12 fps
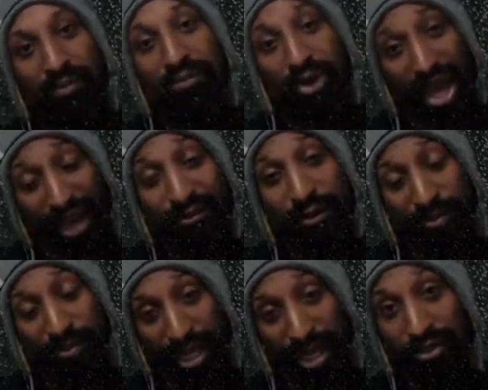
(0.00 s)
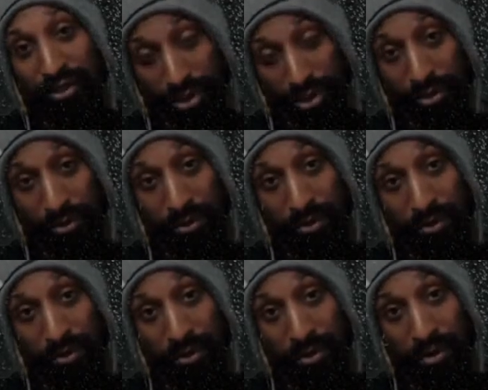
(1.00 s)
You have to play it through.
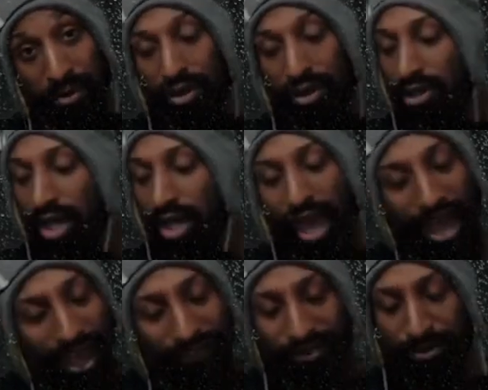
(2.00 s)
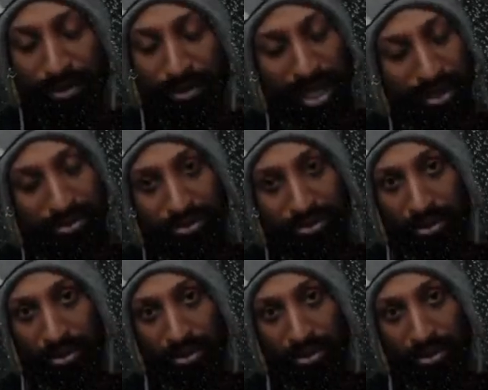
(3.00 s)
You have to play it through.